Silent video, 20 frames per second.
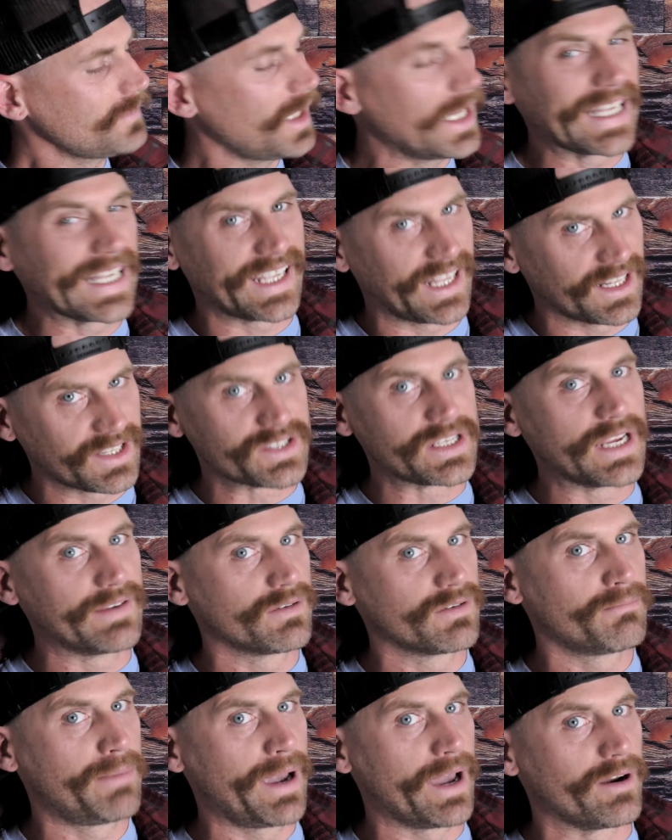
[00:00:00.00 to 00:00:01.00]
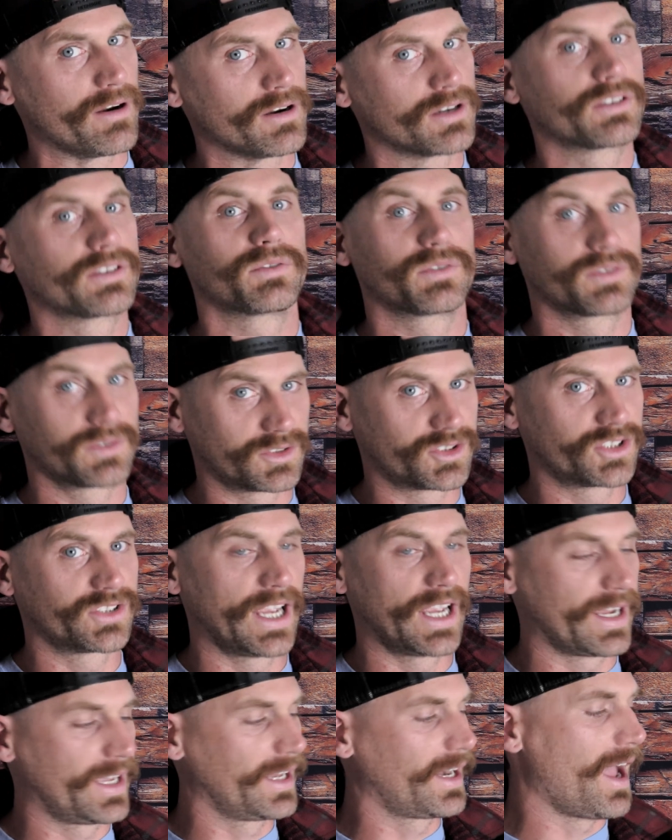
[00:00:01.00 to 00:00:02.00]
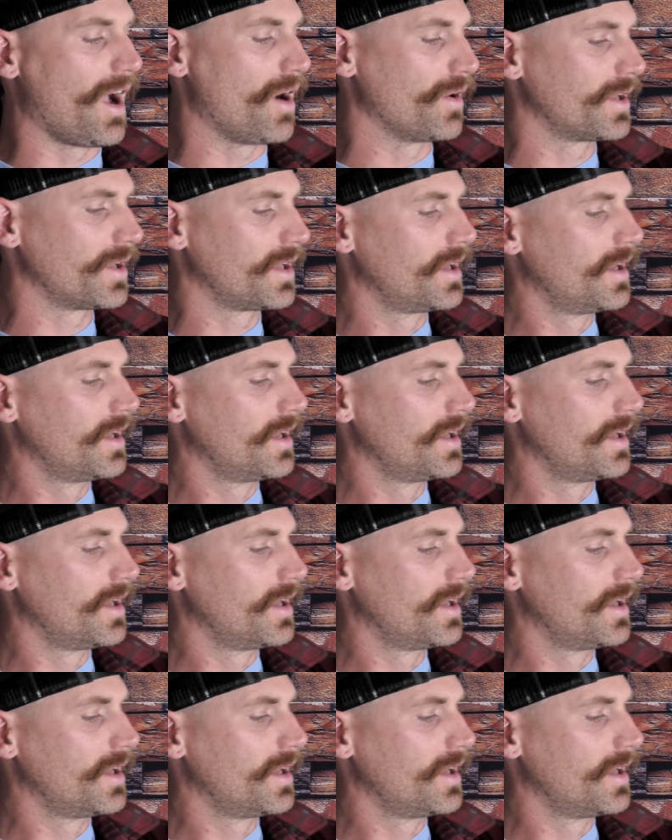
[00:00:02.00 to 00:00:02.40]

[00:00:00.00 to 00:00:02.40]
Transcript: It gets even better. Check it out.